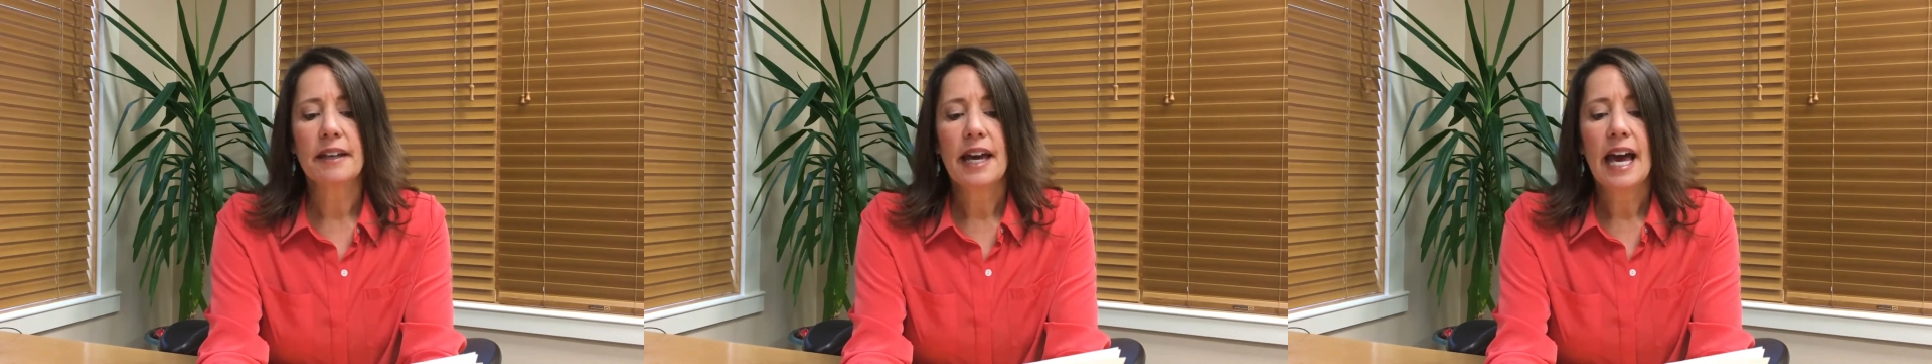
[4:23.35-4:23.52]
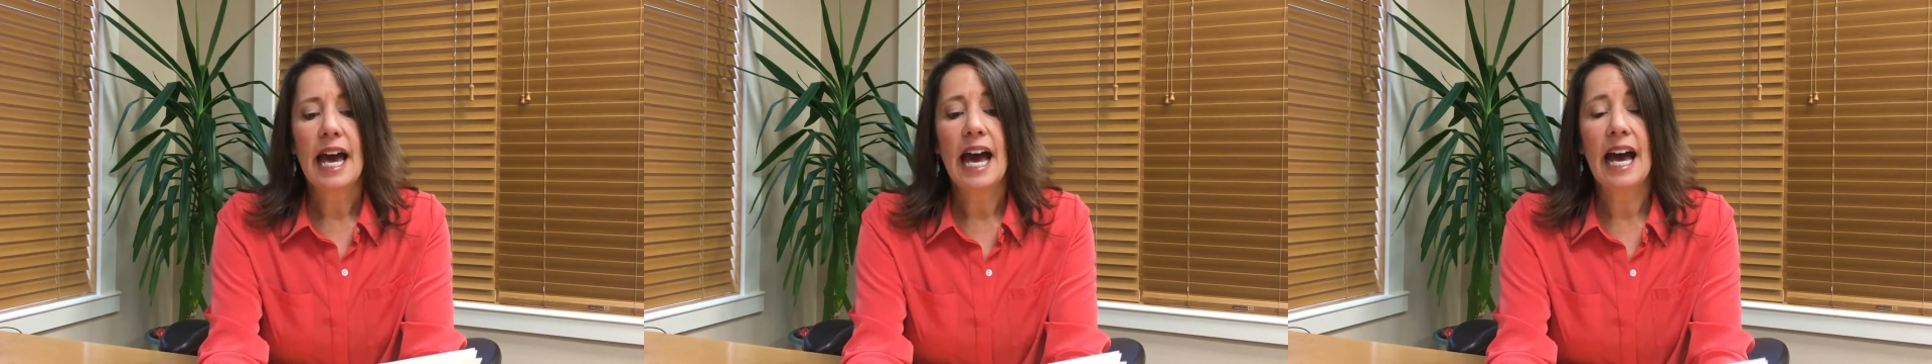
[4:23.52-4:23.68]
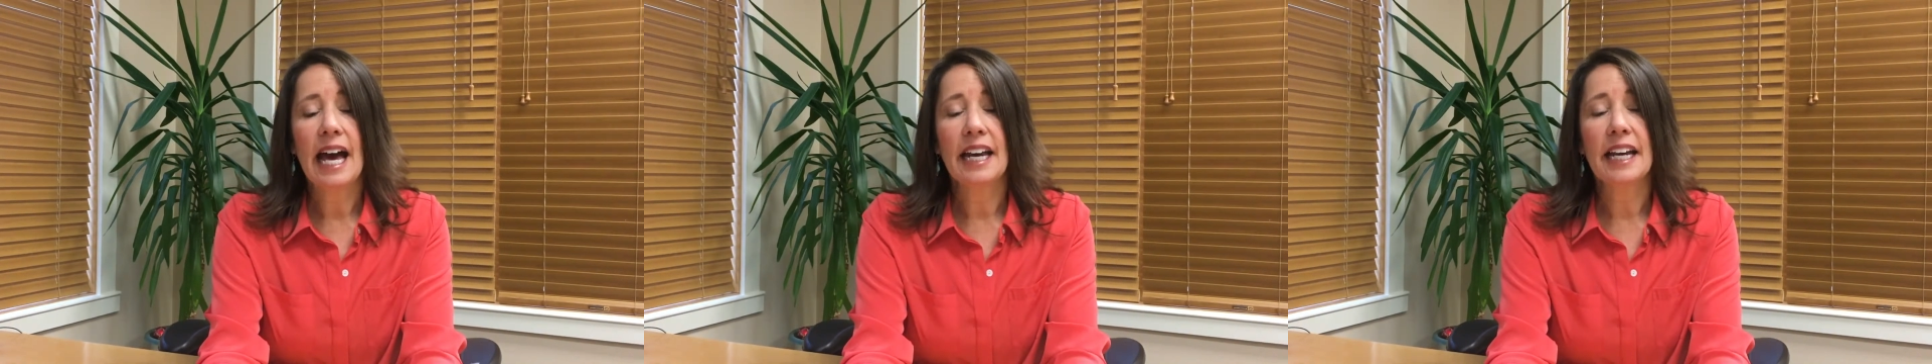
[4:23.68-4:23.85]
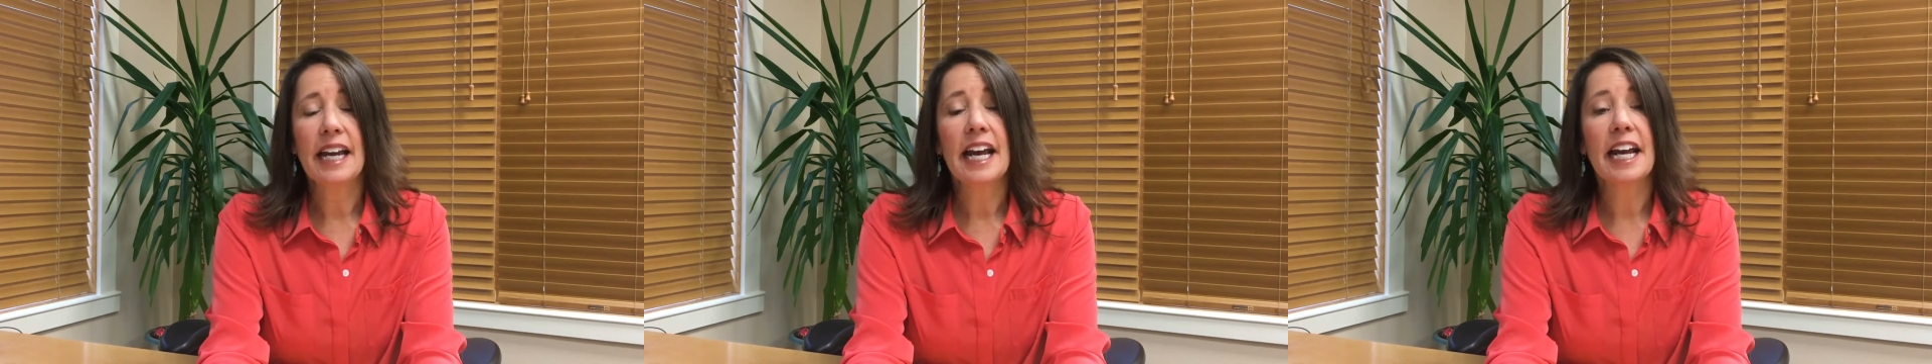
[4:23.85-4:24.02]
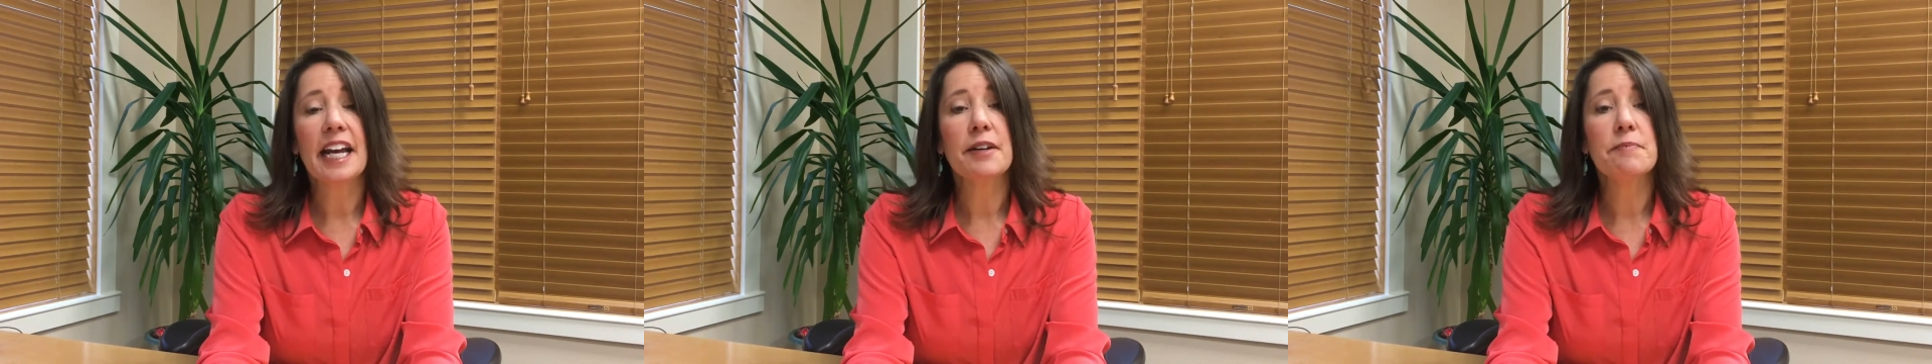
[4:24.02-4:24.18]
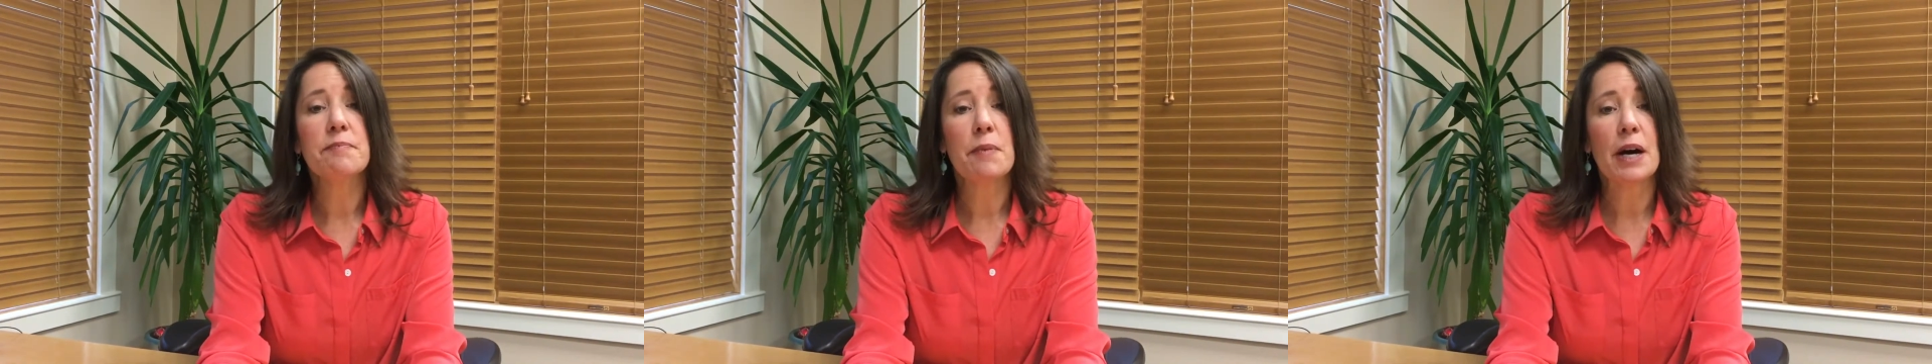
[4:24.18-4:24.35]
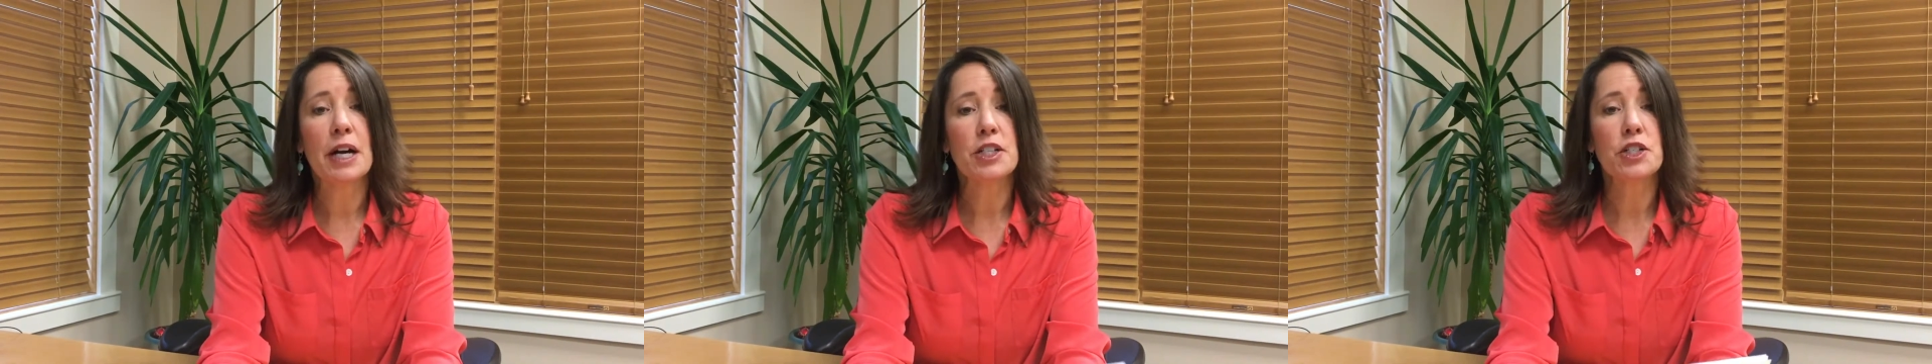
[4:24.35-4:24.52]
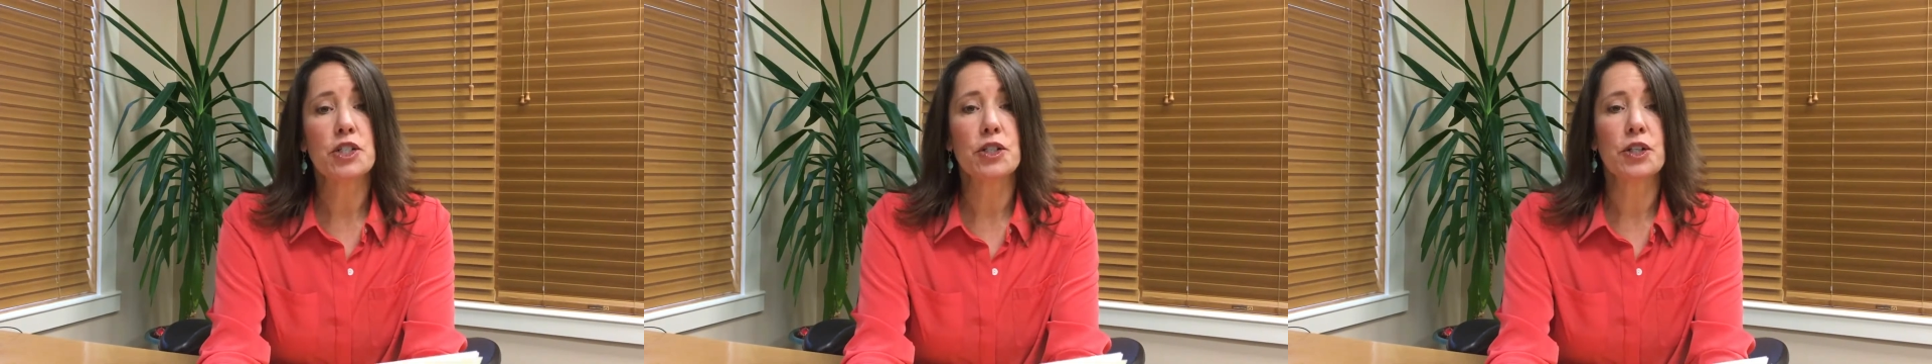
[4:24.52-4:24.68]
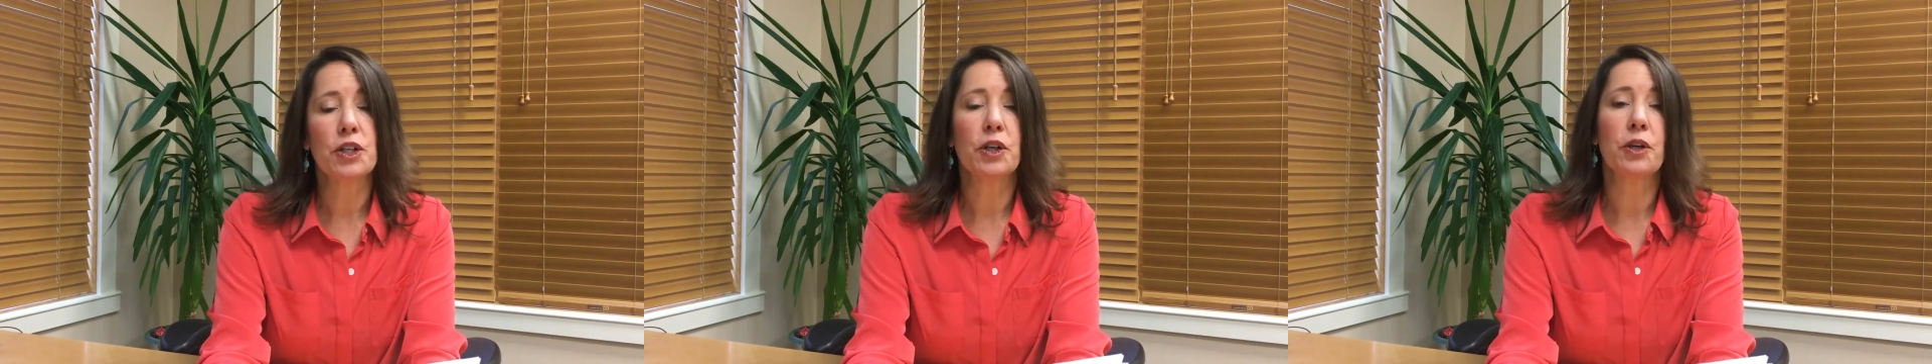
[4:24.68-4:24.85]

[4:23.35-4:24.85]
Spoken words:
had a much